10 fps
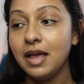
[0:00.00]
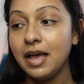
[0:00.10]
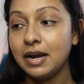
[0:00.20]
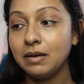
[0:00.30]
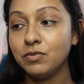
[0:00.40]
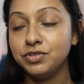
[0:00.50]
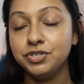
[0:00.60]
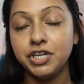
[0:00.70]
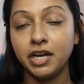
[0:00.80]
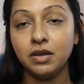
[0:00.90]
and I'm going to
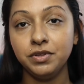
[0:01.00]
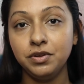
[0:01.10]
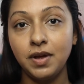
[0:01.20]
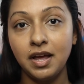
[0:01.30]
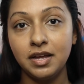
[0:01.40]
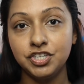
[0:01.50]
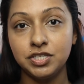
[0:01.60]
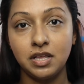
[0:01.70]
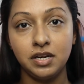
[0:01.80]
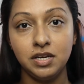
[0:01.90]
check in with you guys,
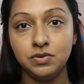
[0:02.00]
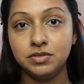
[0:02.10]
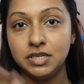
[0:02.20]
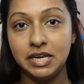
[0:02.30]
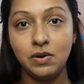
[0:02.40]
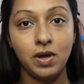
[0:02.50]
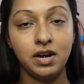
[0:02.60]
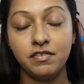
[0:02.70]
just letting you see what